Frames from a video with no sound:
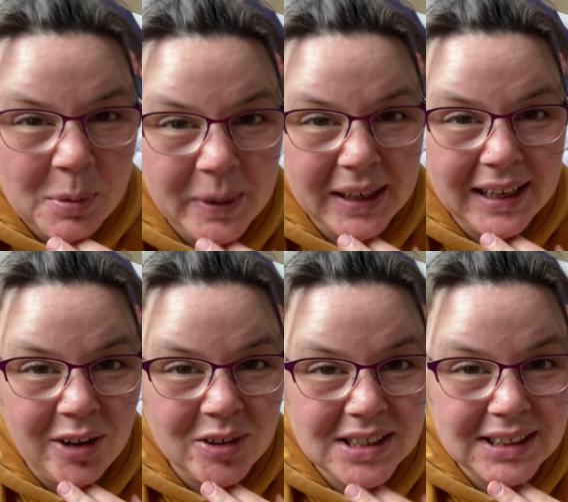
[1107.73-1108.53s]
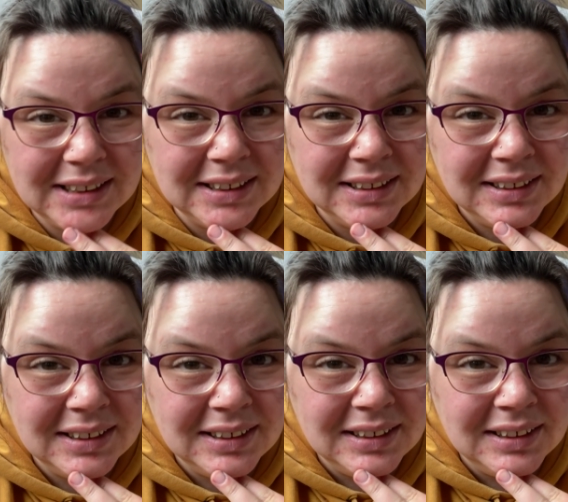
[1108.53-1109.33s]
we can get onto
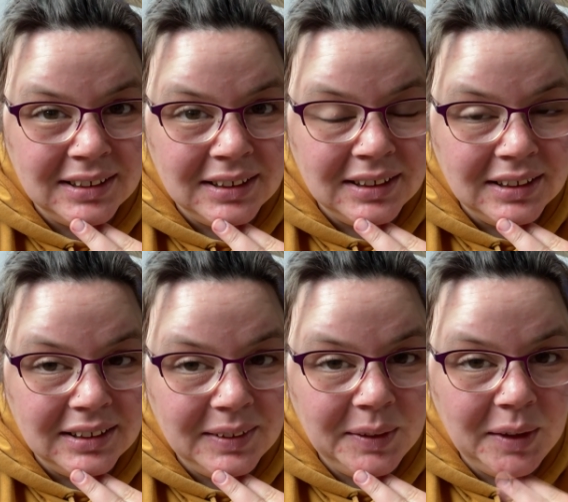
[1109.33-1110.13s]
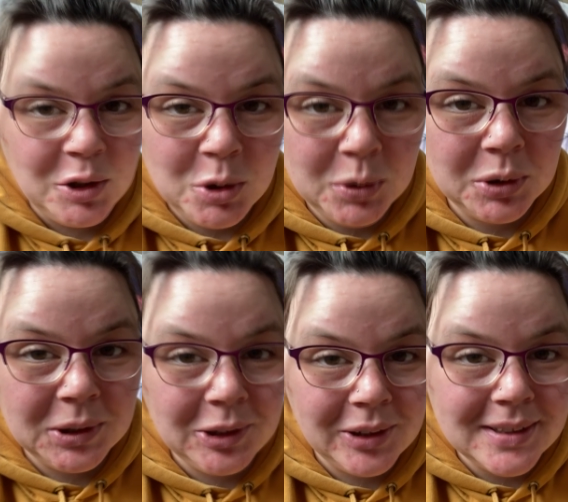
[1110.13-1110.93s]
the shoulder
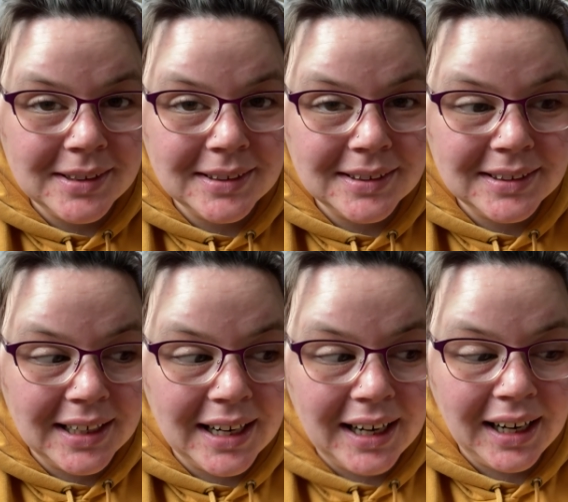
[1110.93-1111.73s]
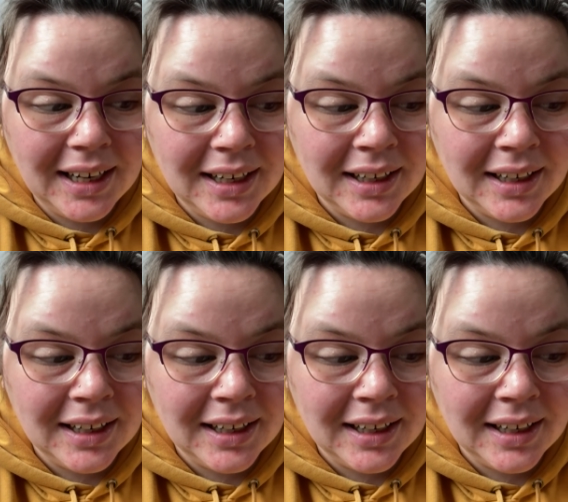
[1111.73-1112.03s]
decreases today.